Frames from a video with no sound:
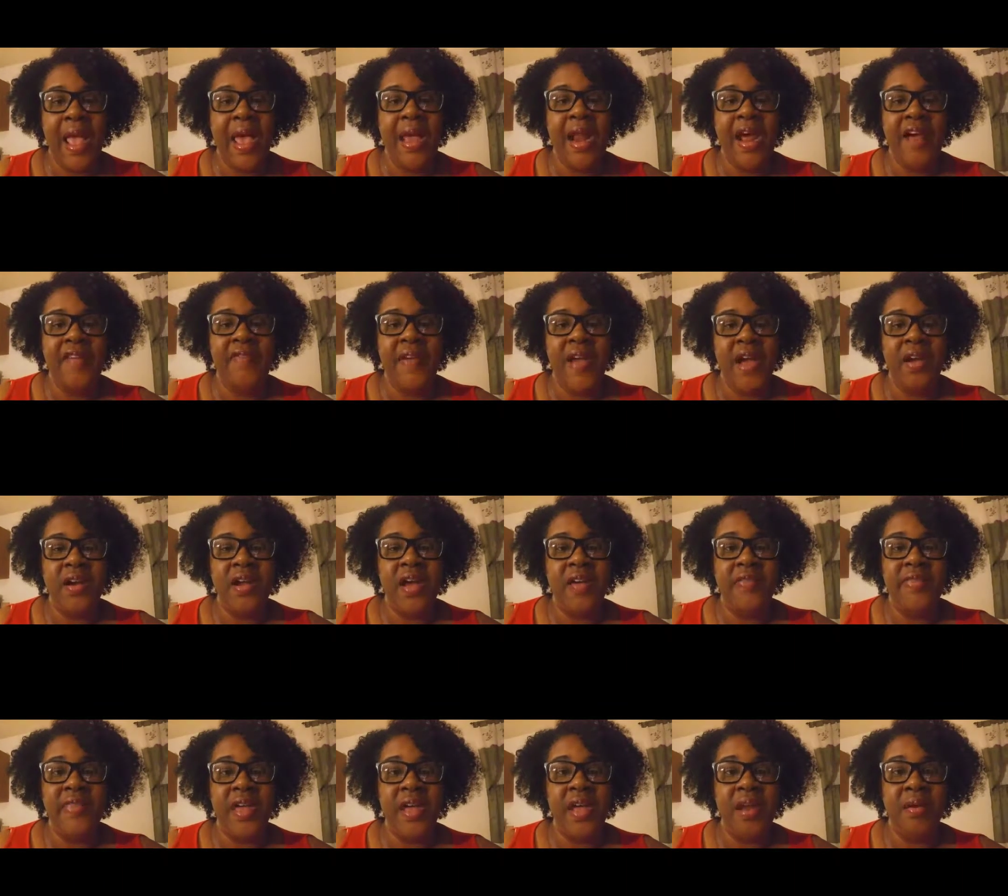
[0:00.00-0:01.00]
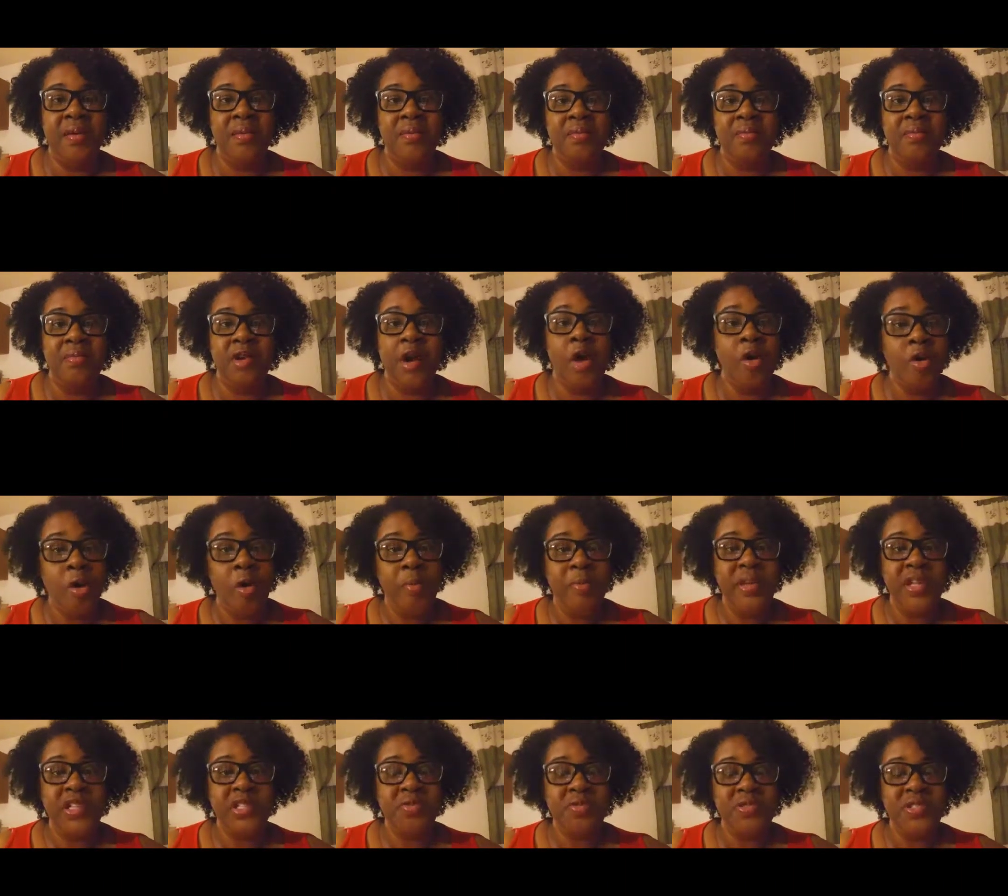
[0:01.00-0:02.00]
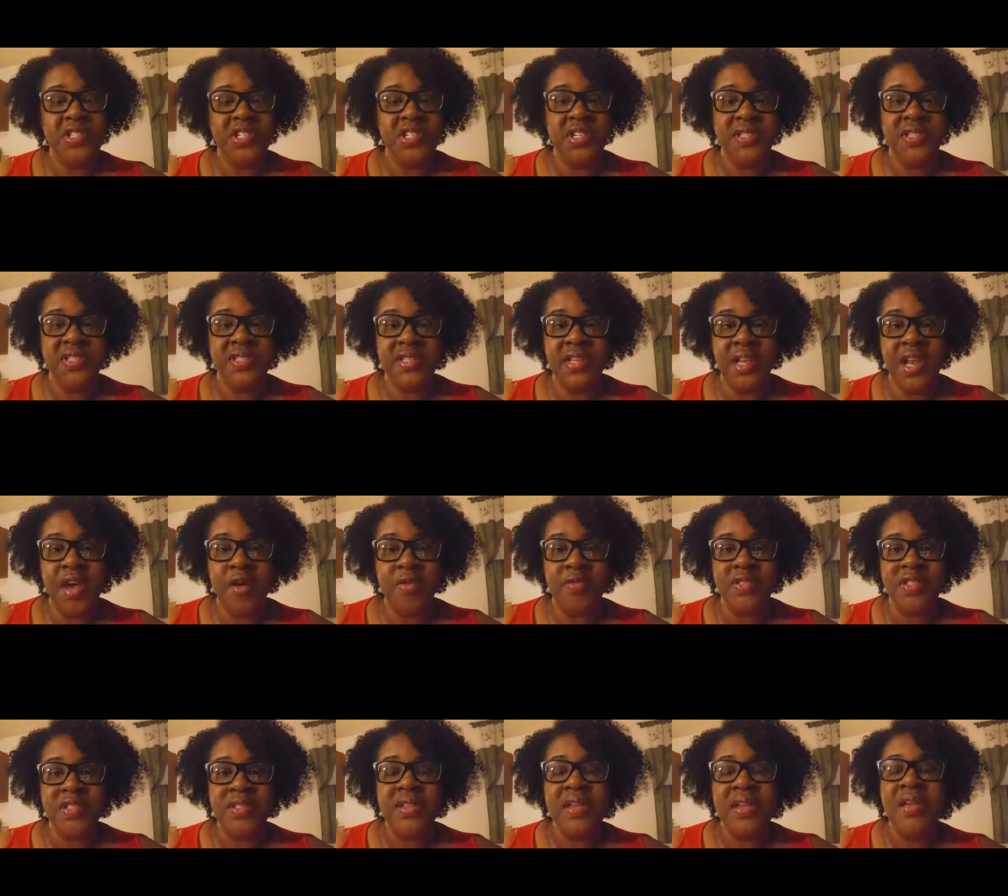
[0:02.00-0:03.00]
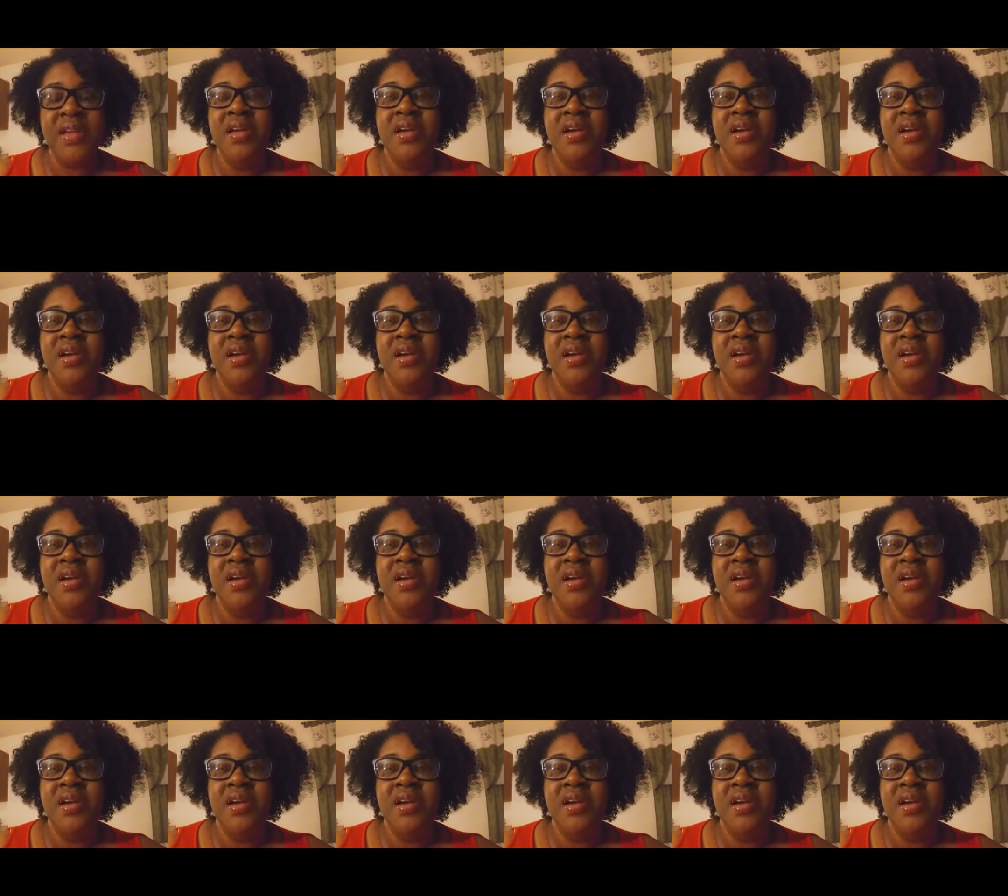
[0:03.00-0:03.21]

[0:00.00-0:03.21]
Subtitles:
and I found out that Cocoa Beach was just as close.